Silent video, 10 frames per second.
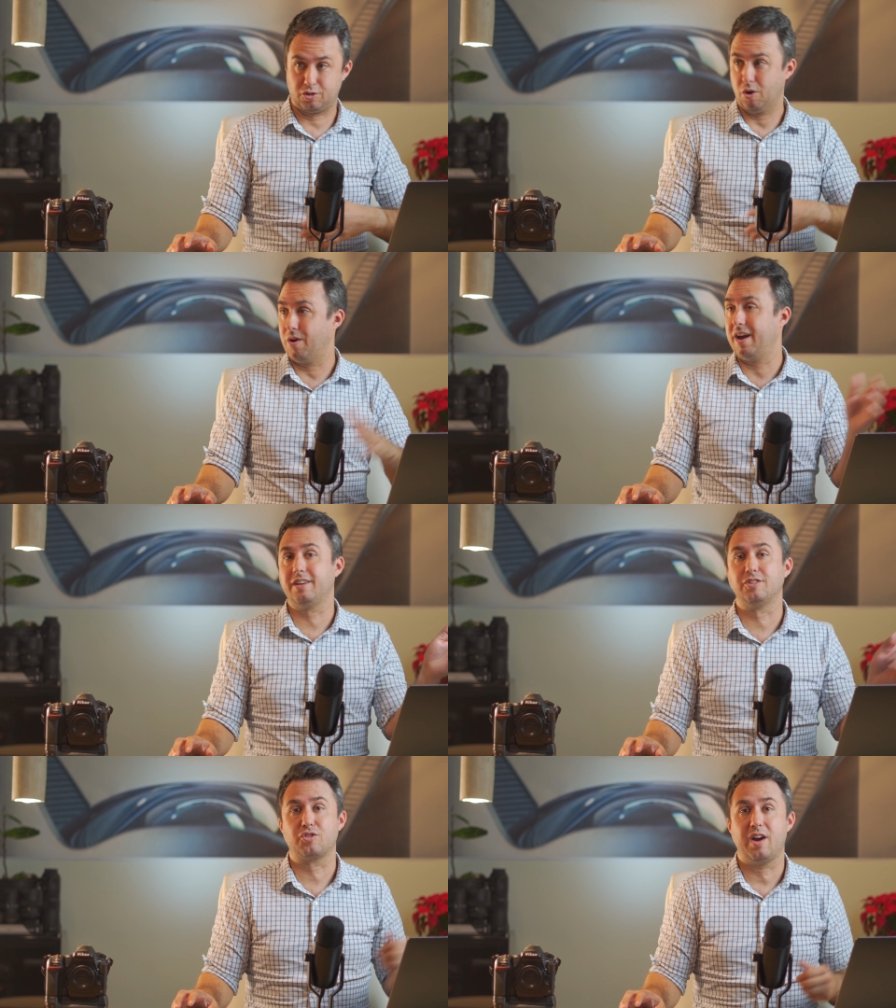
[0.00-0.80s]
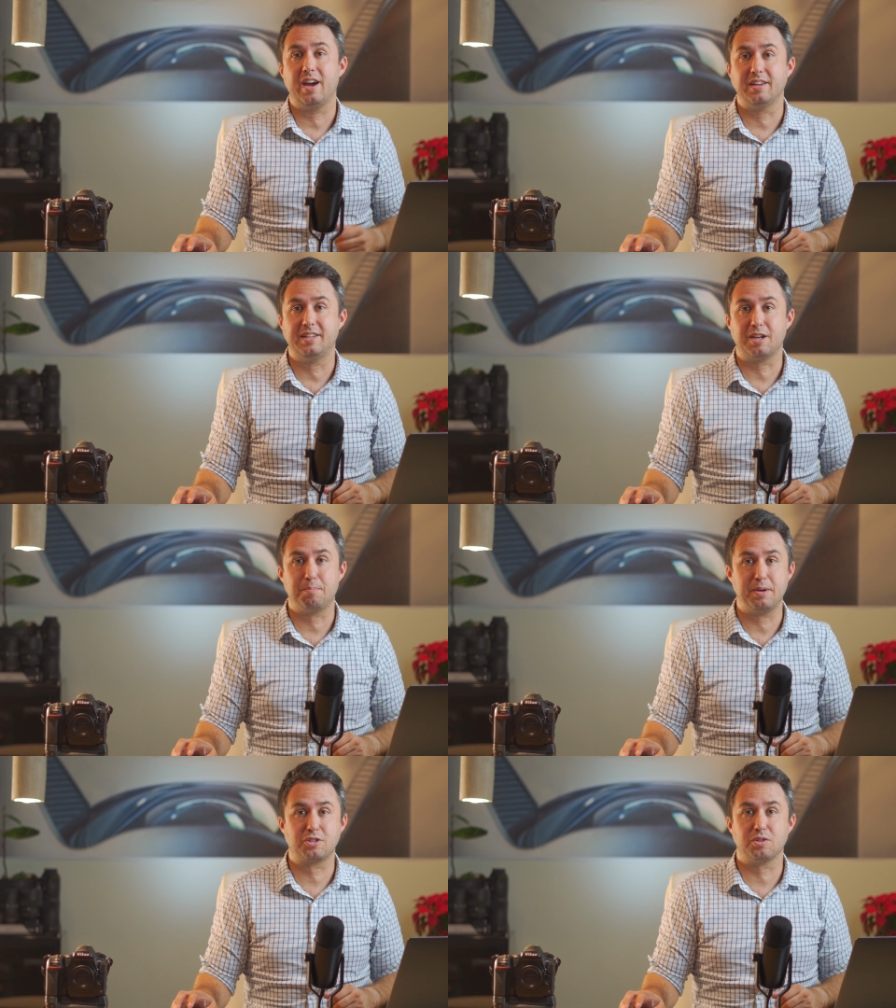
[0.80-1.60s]
Go ahead and try to take a
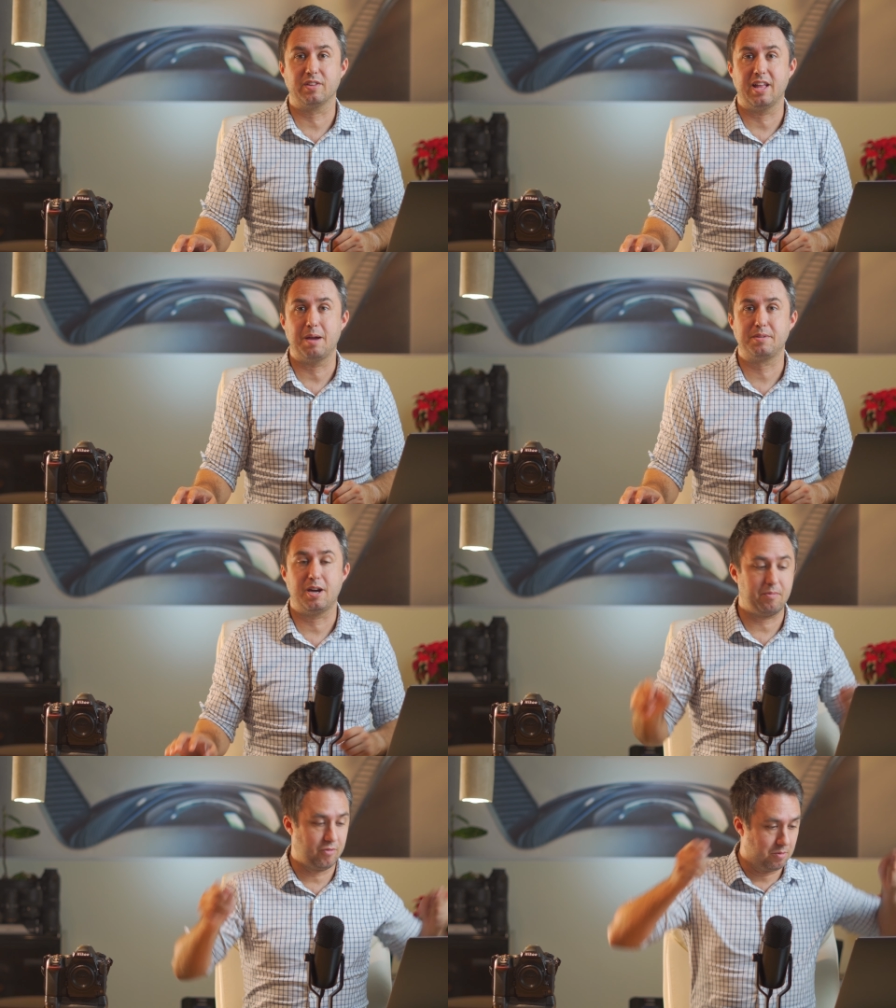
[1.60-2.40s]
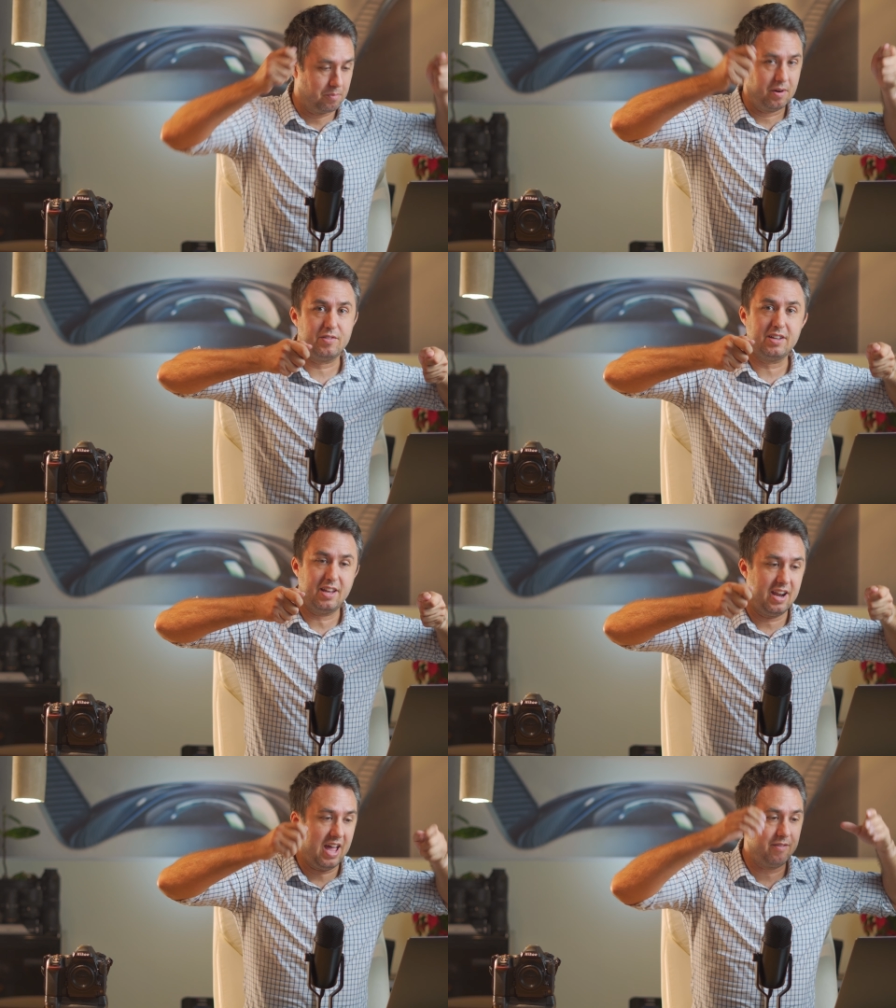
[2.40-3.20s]
picture of a laptop from above it
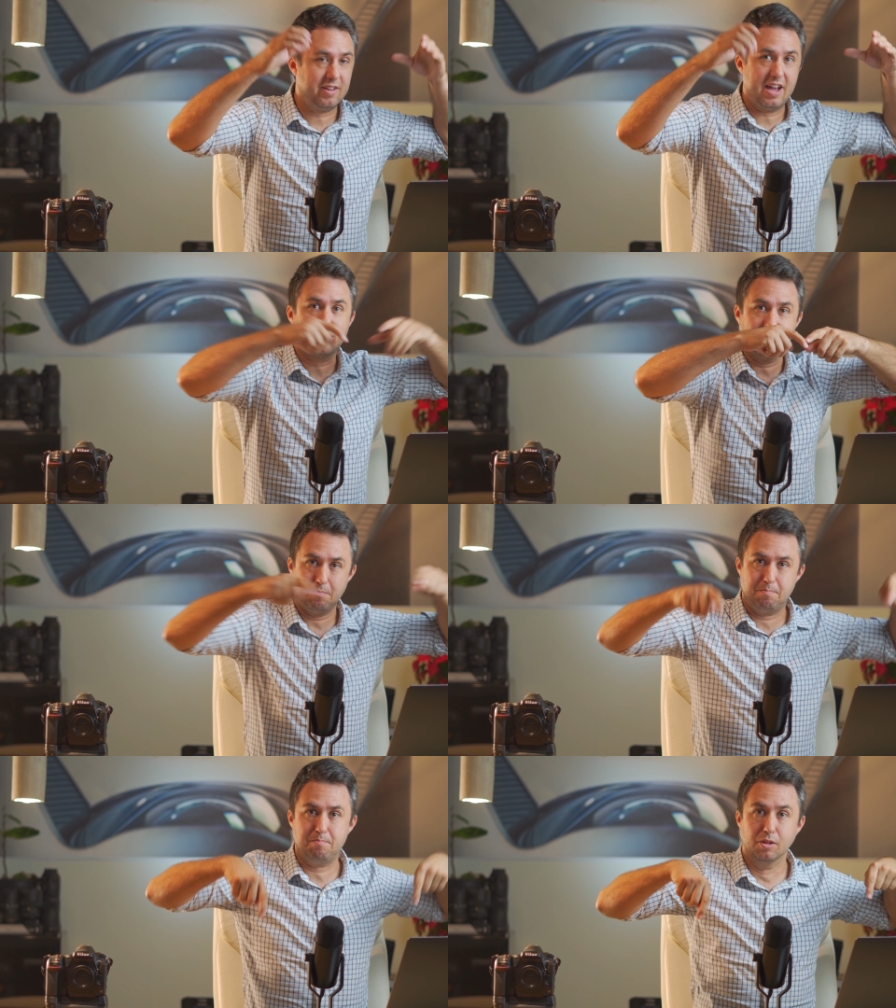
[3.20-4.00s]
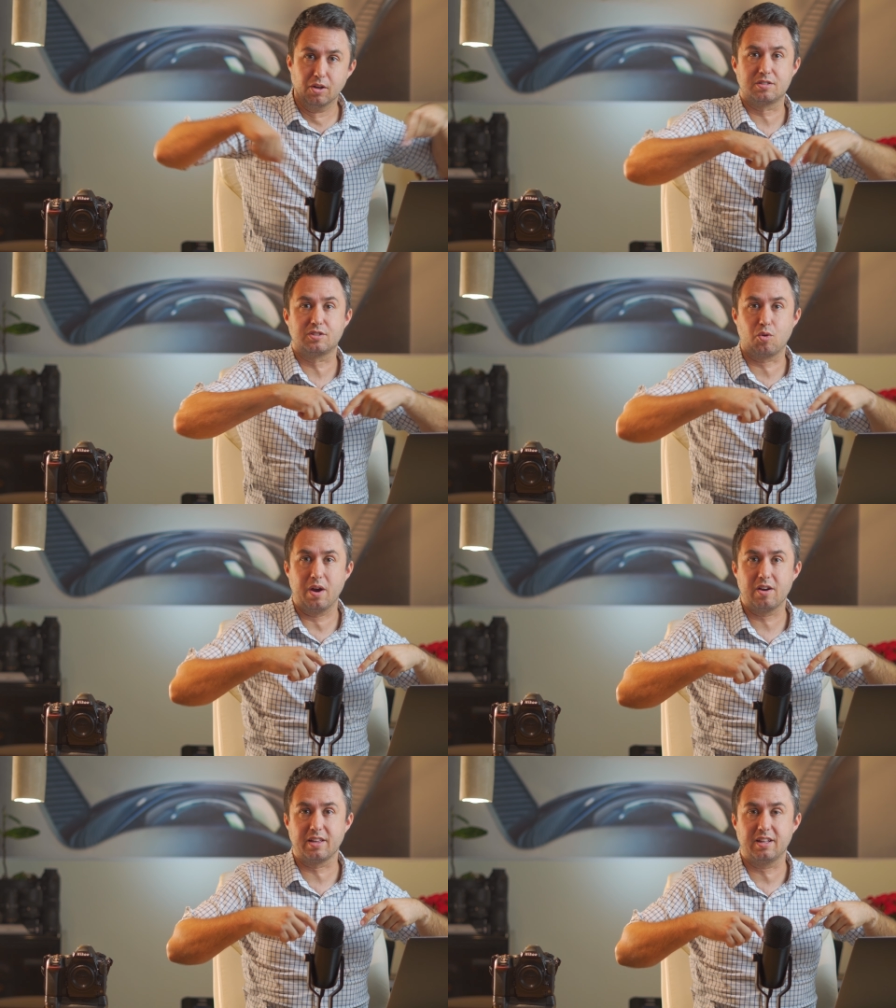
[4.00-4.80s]
and have it actually look
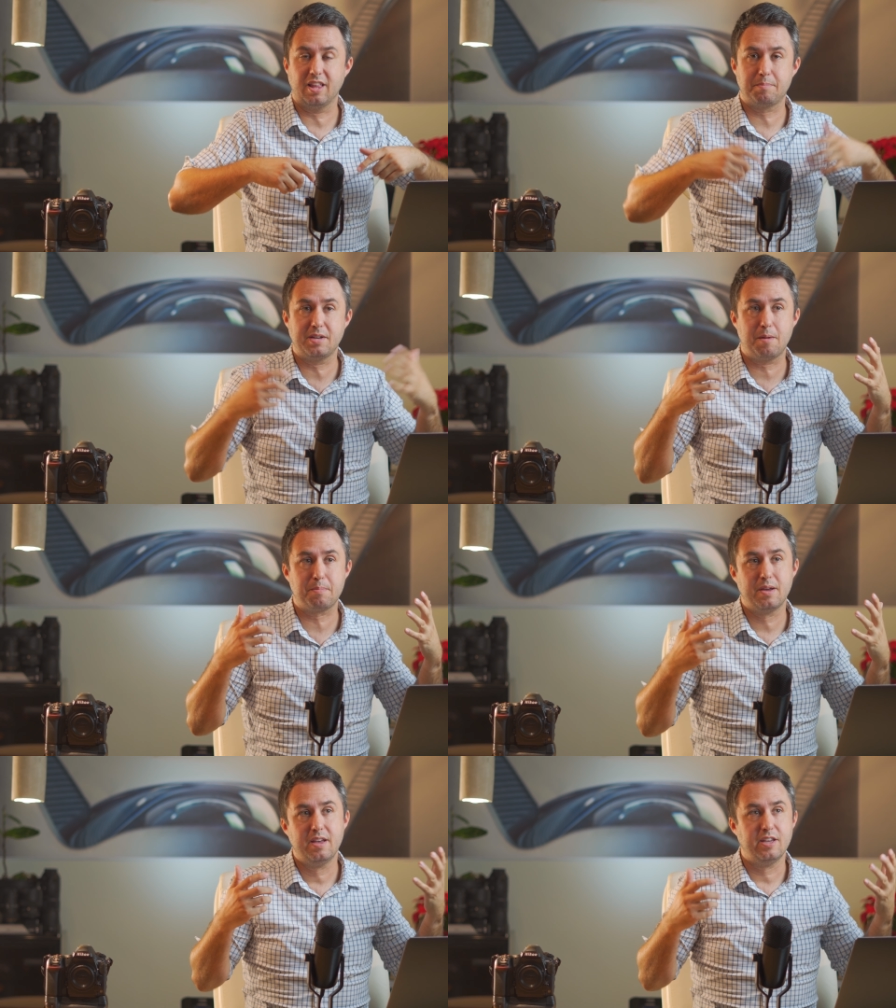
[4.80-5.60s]
square like a laptop.